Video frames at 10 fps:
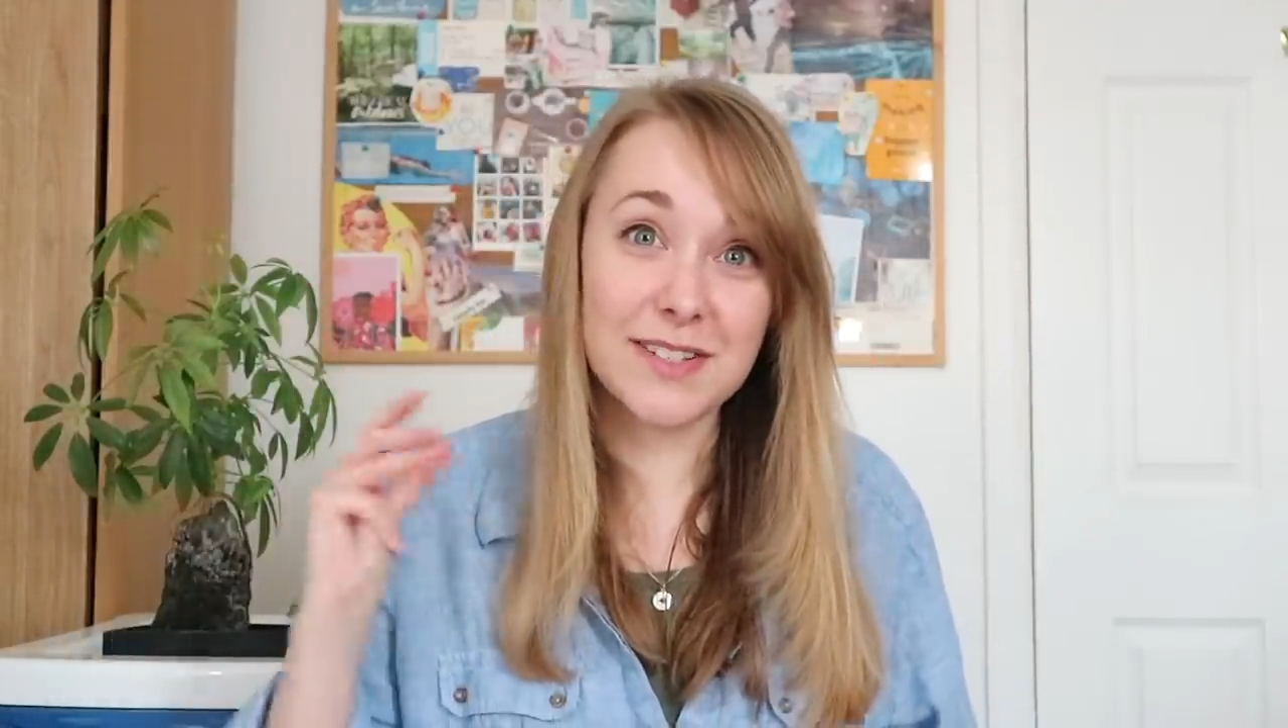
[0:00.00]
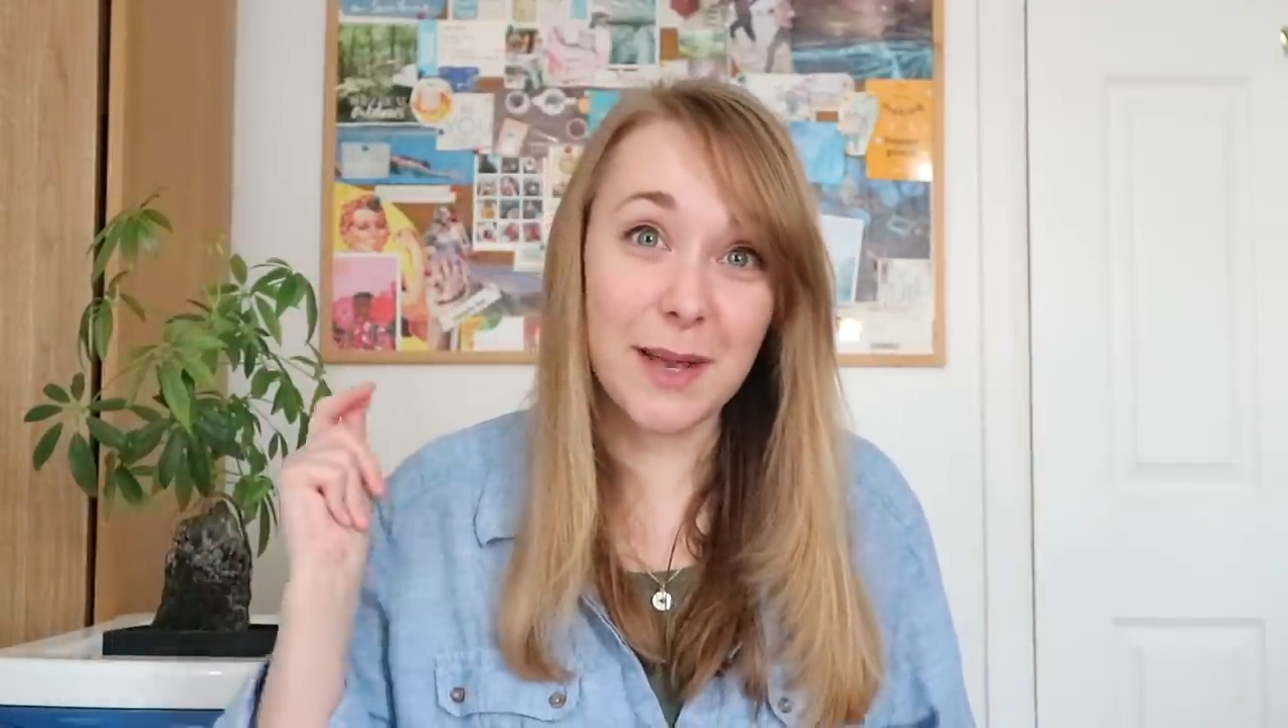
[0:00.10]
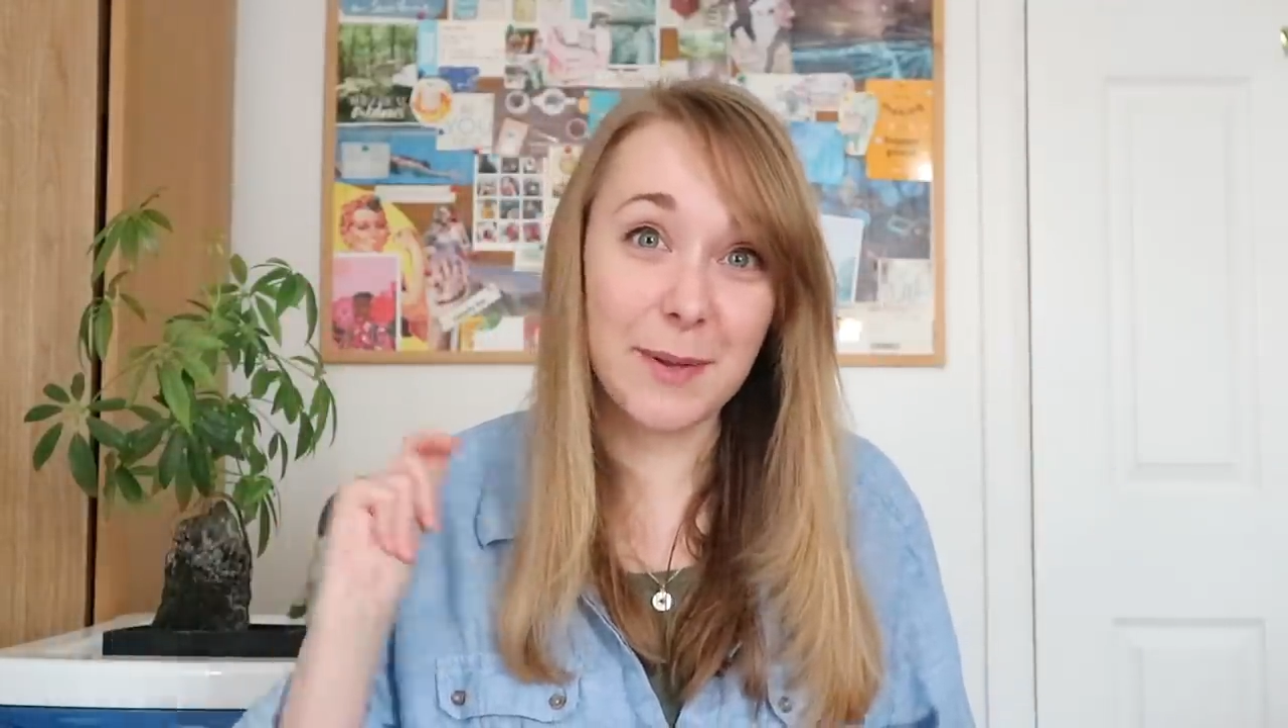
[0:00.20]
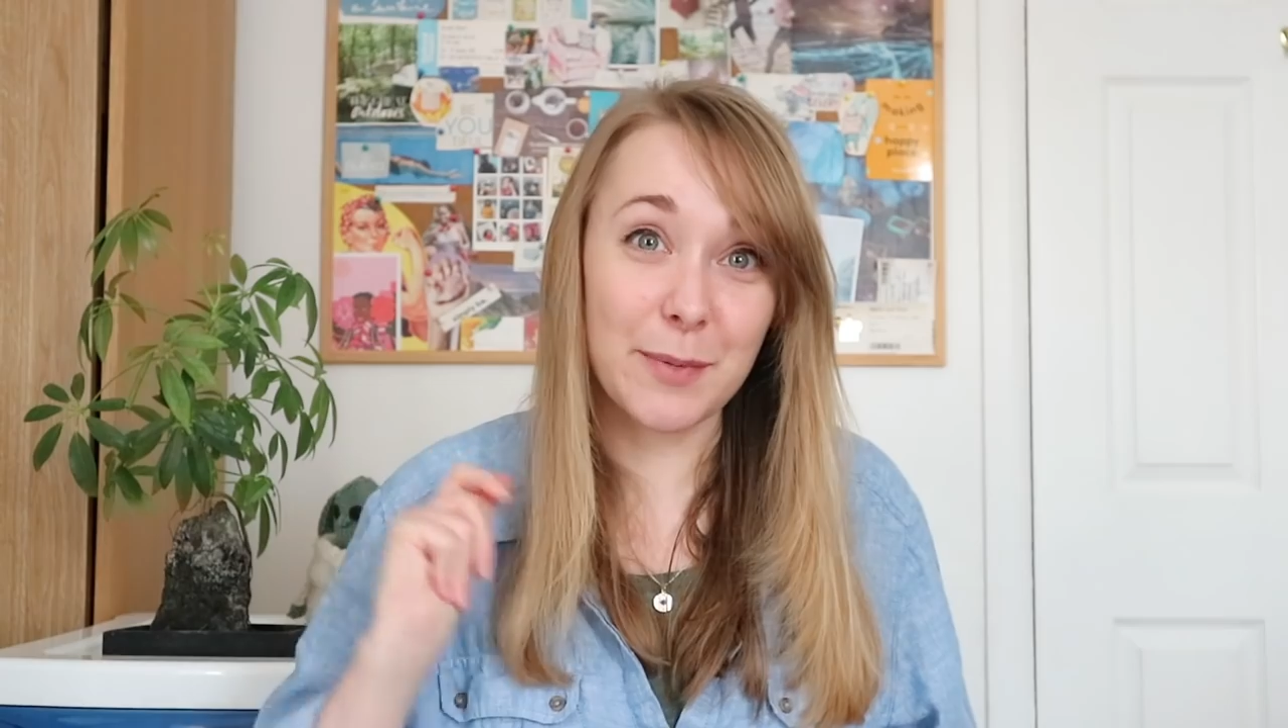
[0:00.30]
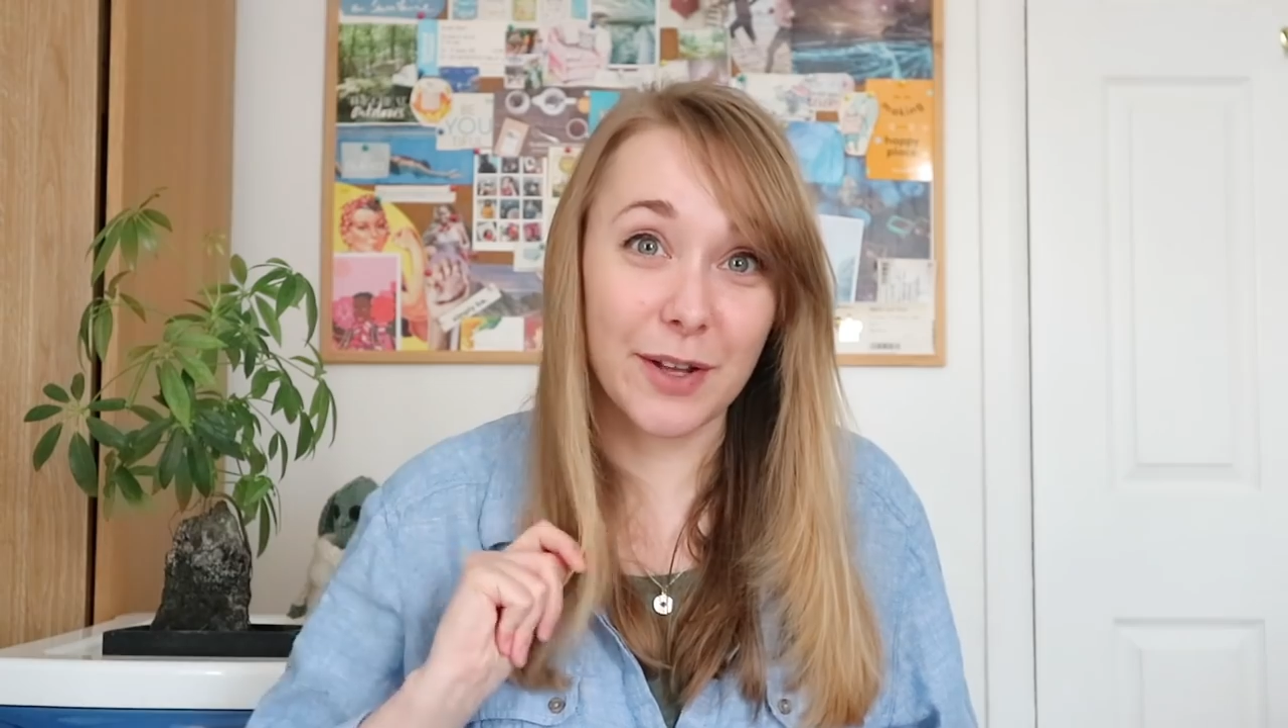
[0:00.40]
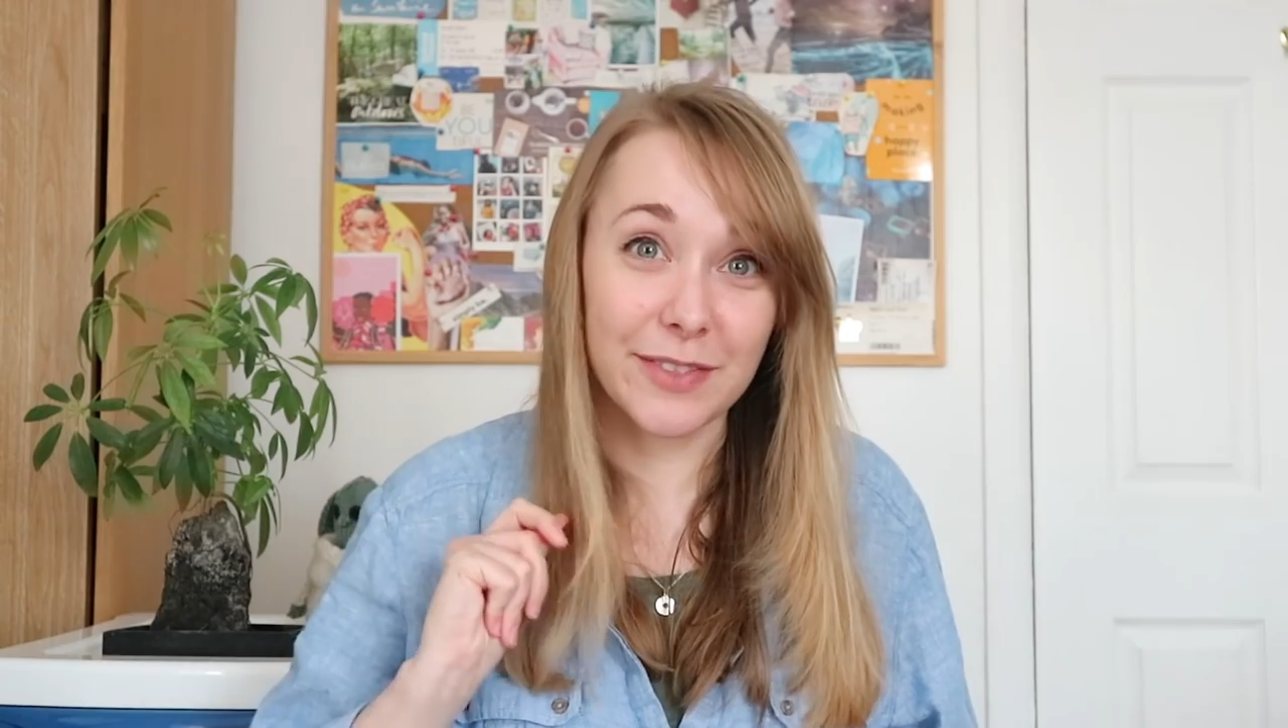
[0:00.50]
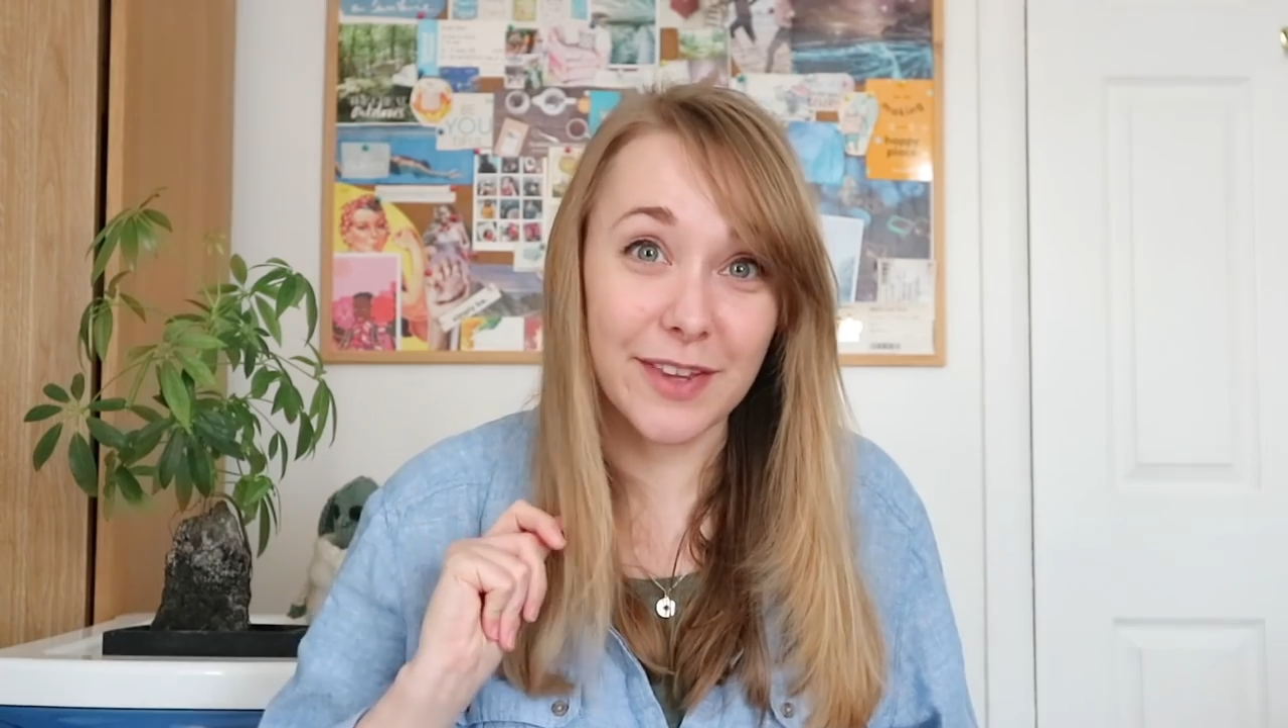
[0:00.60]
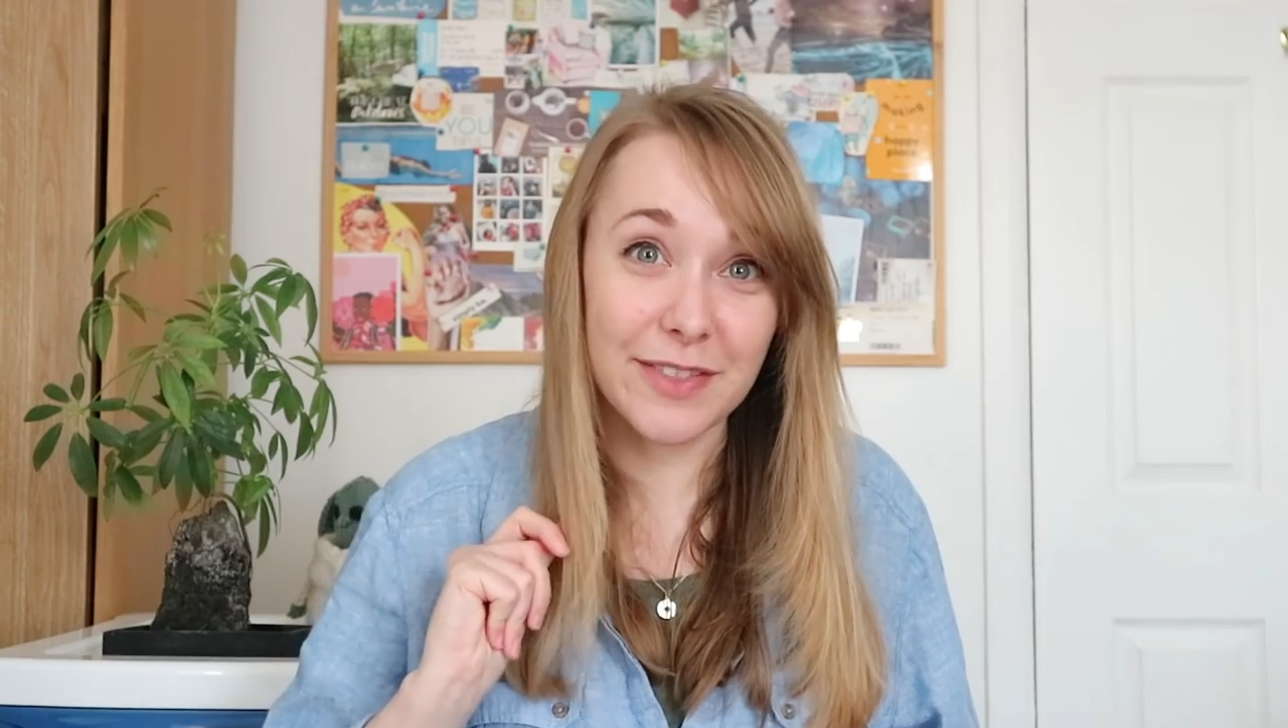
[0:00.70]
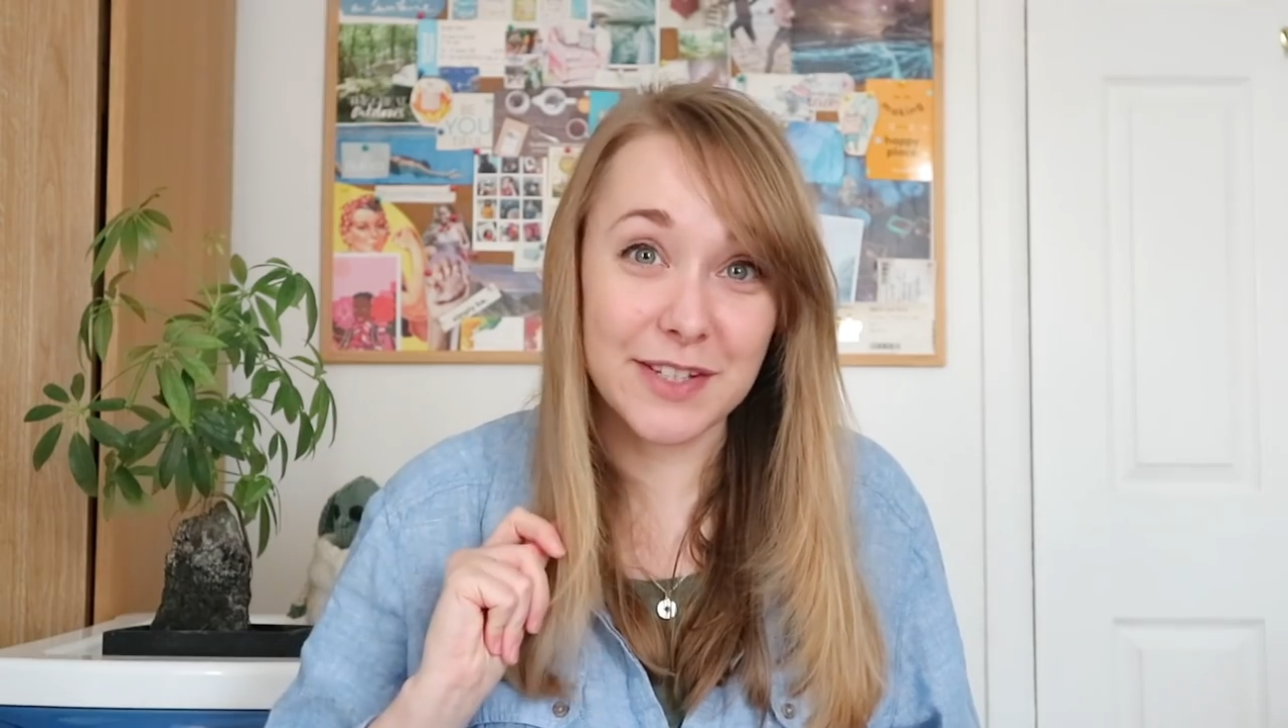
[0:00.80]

snappy one